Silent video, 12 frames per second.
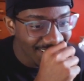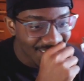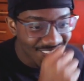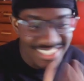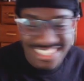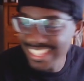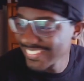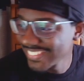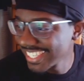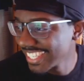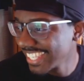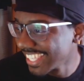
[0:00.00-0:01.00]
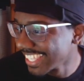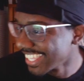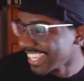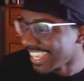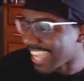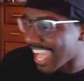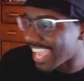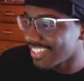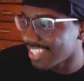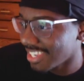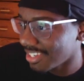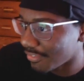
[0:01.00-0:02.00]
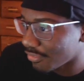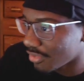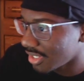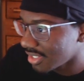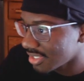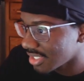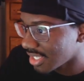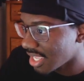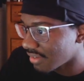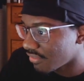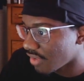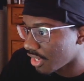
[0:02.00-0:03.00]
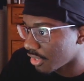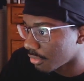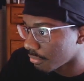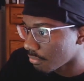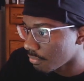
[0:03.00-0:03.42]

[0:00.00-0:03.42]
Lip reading: What did that mean? I ain't gonna lie. The front of this look kind of fire.